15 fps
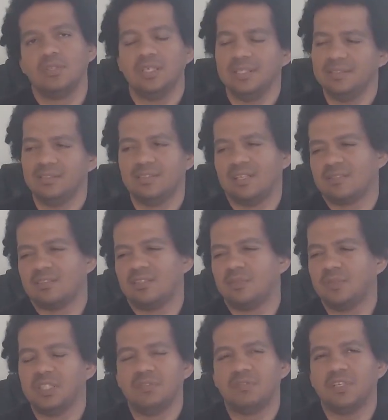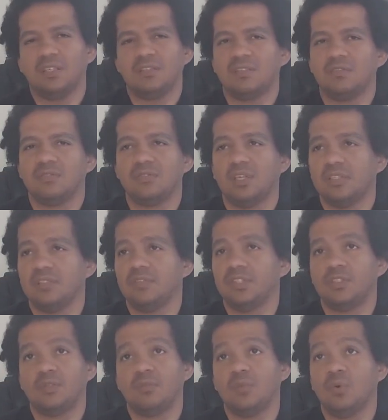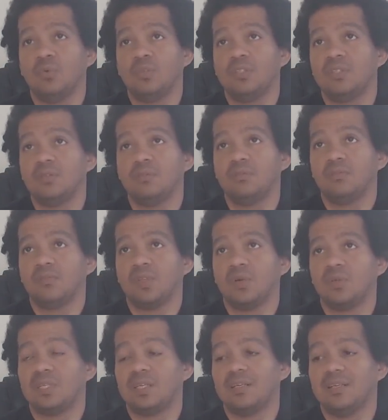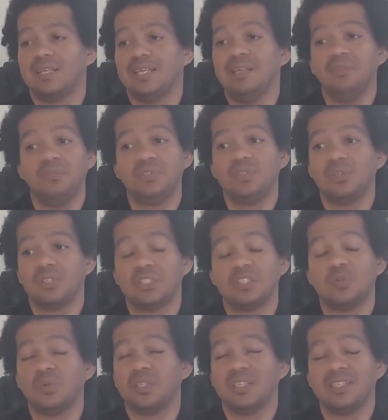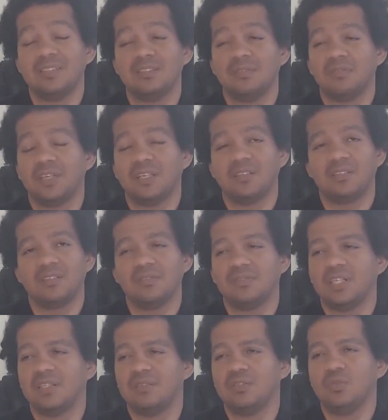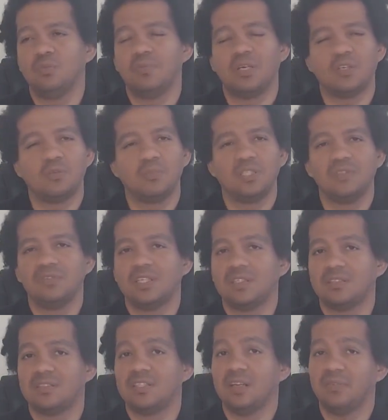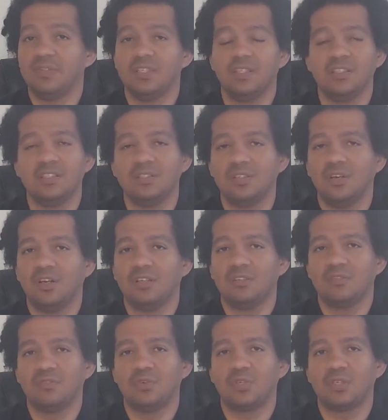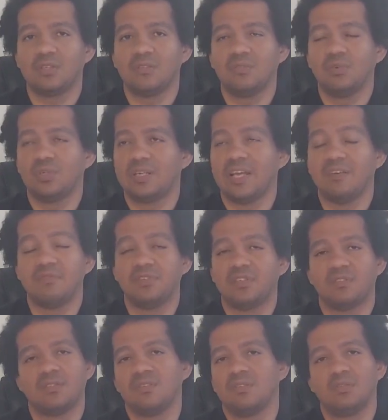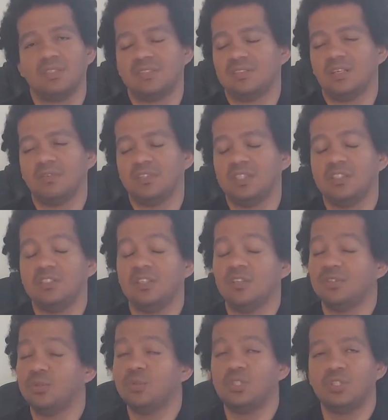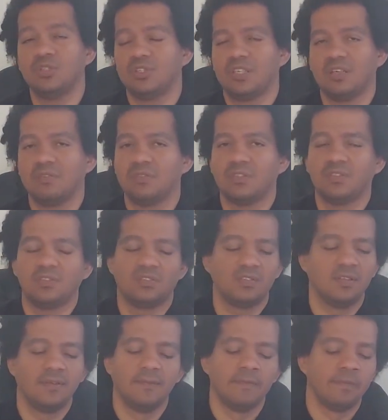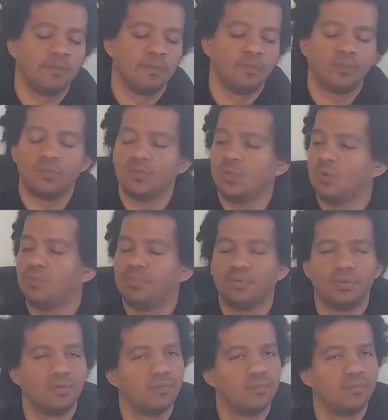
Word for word: It's not going to be effective, not even remotely okay if your ritual is effective then you better believe that it's definitely not for for effort it's definitely not due to your efforts. Nope.